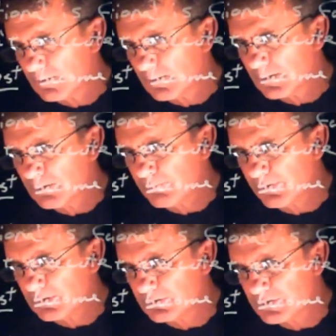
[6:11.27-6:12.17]
I
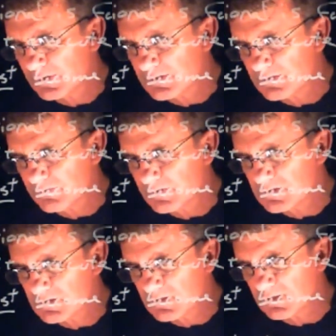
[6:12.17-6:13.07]
apologize if this
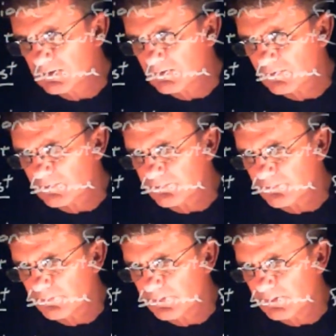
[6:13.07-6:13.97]
is getting hard to
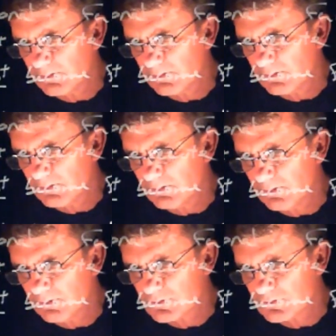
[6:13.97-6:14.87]
read.
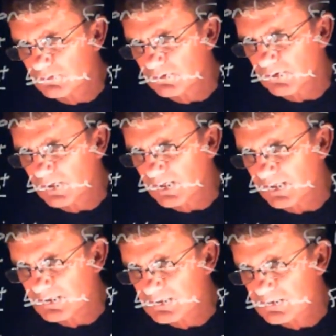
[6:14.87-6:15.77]

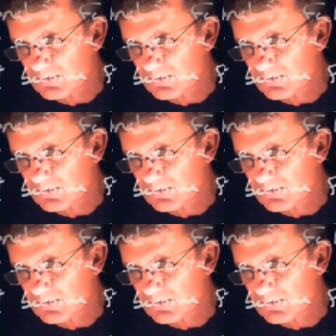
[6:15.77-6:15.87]
Initialized.